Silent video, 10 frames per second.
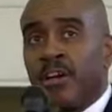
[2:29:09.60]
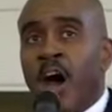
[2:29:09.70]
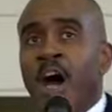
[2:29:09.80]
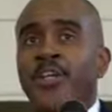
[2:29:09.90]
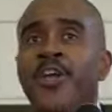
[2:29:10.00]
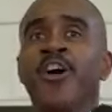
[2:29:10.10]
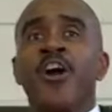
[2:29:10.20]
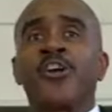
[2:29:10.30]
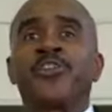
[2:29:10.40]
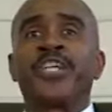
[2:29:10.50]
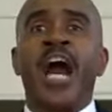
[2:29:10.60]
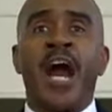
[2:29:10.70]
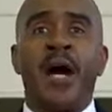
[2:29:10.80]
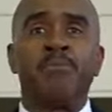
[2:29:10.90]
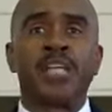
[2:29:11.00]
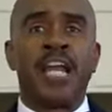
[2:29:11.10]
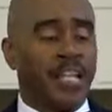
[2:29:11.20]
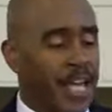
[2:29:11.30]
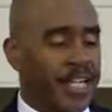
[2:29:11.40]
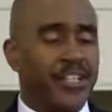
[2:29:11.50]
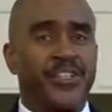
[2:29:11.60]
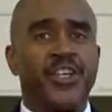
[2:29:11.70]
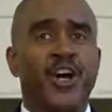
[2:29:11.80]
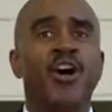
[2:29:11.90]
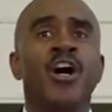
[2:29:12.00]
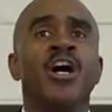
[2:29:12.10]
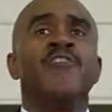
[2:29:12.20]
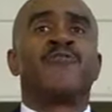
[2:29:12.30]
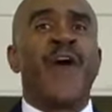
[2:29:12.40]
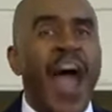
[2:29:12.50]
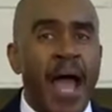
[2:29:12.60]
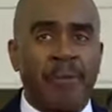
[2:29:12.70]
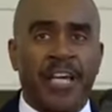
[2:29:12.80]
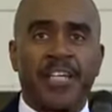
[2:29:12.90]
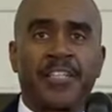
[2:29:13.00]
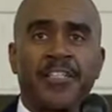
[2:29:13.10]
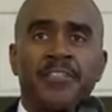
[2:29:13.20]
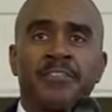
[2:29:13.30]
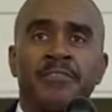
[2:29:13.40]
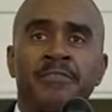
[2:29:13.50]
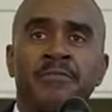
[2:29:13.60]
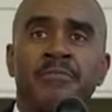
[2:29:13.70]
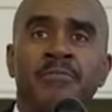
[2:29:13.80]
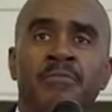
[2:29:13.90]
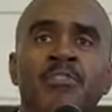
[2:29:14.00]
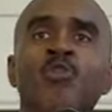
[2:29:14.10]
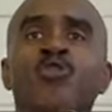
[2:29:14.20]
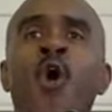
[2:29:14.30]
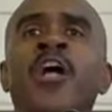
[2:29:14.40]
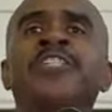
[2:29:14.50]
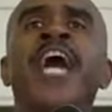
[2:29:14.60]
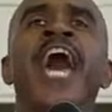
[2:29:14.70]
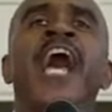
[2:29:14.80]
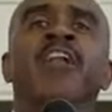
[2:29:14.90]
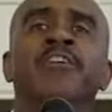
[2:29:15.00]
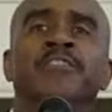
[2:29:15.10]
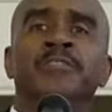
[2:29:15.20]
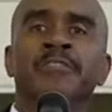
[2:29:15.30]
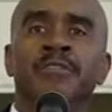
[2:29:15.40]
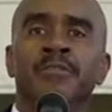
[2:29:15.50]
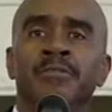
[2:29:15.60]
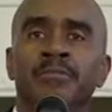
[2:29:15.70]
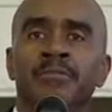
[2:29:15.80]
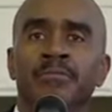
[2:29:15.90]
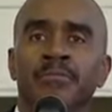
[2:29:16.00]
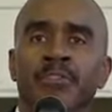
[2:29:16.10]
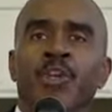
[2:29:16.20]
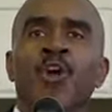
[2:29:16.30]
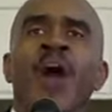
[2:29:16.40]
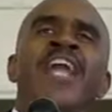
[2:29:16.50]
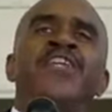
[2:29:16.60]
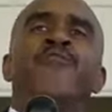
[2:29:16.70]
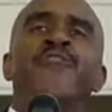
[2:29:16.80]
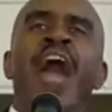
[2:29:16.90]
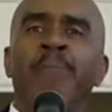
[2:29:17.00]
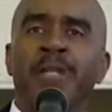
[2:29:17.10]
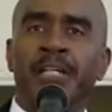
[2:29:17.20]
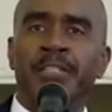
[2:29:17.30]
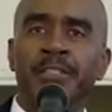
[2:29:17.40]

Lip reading: All of you Uncle Tom that lean to your family, you going to hell. You and your family.